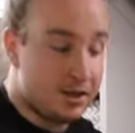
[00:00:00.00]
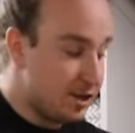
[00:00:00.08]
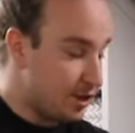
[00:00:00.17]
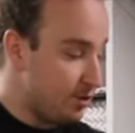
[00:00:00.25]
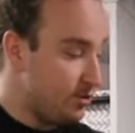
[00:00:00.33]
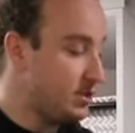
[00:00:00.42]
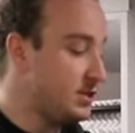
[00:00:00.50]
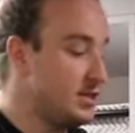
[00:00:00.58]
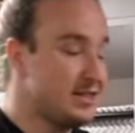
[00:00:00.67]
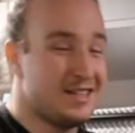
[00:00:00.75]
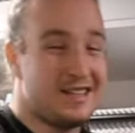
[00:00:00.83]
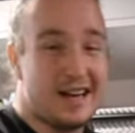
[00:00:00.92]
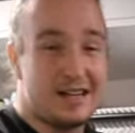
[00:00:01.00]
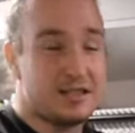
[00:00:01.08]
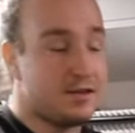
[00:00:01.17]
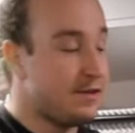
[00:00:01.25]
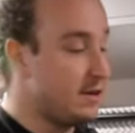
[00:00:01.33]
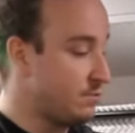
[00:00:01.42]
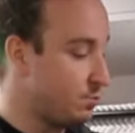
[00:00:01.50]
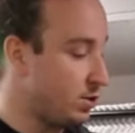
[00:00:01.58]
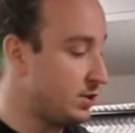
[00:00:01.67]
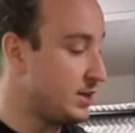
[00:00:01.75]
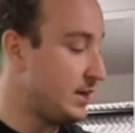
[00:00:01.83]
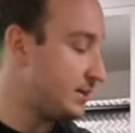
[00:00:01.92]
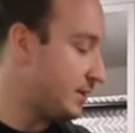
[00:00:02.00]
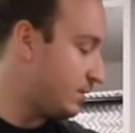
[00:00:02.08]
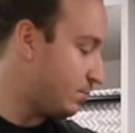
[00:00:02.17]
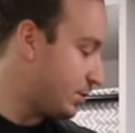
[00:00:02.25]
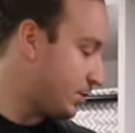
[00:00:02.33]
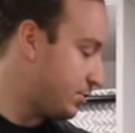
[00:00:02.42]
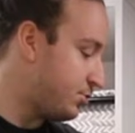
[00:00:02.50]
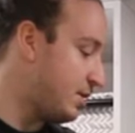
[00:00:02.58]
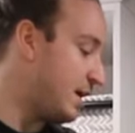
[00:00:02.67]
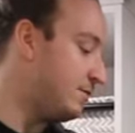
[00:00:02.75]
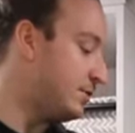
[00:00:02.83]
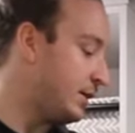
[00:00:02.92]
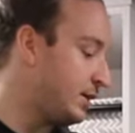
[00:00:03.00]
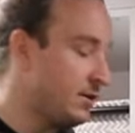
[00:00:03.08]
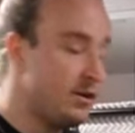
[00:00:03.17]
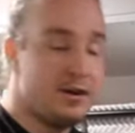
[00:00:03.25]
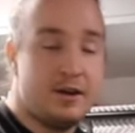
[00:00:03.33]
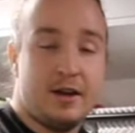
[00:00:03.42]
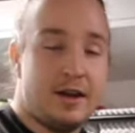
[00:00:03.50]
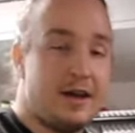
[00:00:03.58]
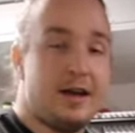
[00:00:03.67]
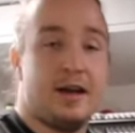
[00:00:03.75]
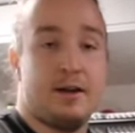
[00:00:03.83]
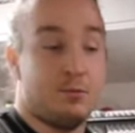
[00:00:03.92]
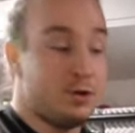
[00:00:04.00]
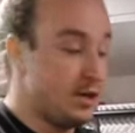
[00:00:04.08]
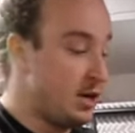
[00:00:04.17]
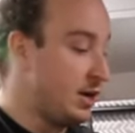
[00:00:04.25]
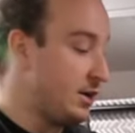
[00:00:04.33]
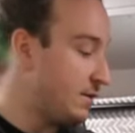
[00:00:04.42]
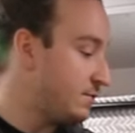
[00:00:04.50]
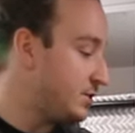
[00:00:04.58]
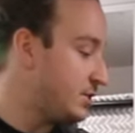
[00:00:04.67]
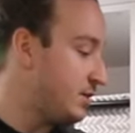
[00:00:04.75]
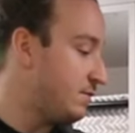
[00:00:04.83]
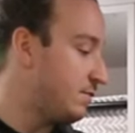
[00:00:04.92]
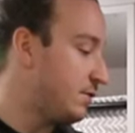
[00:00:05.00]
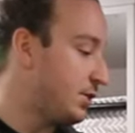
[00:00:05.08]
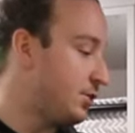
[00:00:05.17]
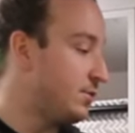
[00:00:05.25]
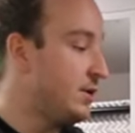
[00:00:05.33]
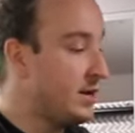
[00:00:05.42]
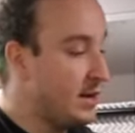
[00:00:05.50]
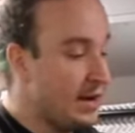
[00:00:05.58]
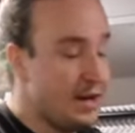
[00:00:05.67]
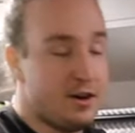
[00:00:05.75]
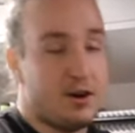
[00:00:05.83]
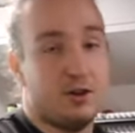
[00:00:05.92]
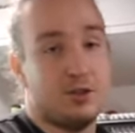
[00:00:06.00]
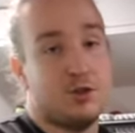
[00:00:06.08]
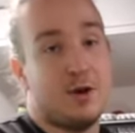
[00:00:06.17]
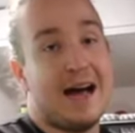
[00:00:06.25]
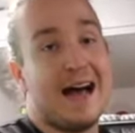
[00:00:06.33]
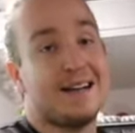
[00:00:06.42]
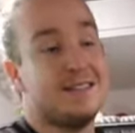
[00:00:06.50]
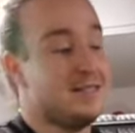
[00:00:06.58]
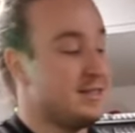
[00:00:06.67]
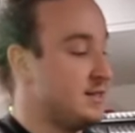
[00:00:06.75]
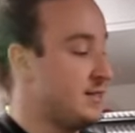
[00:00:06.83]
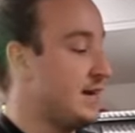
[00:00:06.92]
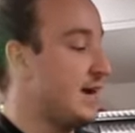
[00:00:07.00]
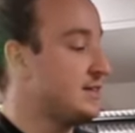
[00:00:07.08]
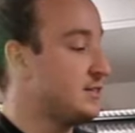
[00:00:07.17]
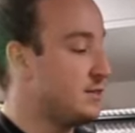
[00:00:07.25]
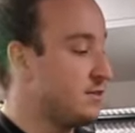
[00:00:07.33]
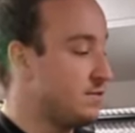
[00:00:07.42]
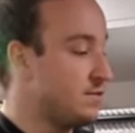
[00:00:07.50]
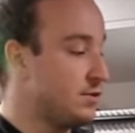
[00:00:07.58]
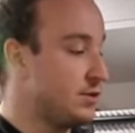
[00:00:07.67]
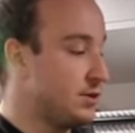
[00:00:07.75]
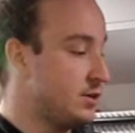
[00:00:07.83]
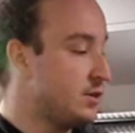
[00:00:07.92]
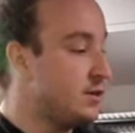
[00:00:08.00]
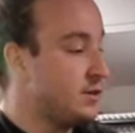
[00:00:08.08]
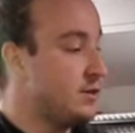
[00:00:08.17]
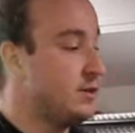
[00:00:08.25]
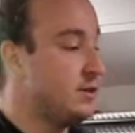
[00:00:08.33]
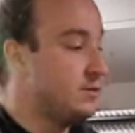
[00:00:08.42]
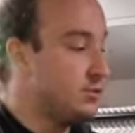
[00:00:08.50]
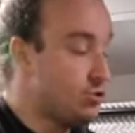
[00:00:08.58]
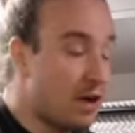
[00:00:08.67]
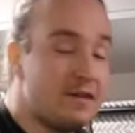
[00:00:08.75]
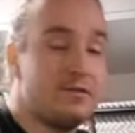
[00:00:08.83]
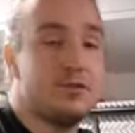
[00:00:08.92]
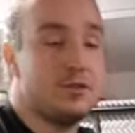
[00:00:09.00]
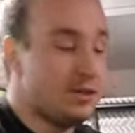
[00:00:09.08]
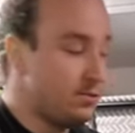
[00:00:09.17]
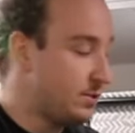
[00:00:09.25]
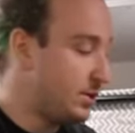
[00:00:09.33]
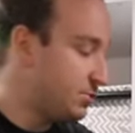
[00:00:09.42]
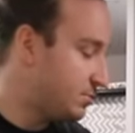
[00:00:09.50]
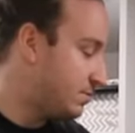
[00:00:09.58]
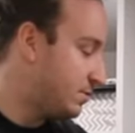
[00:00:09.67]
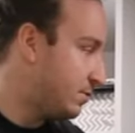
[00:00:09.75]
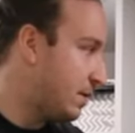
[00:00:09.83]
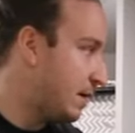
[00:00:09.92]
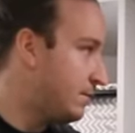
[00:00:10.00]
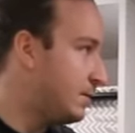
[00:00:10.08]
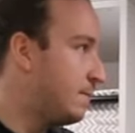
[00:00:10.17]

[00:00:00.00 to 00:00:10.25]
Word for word: here, you can use this as a desk if you have work to get done while you're traveling and whatnot. You have a seat in front of you and it also acts as a desk for the, the driver's seat when they swivel around.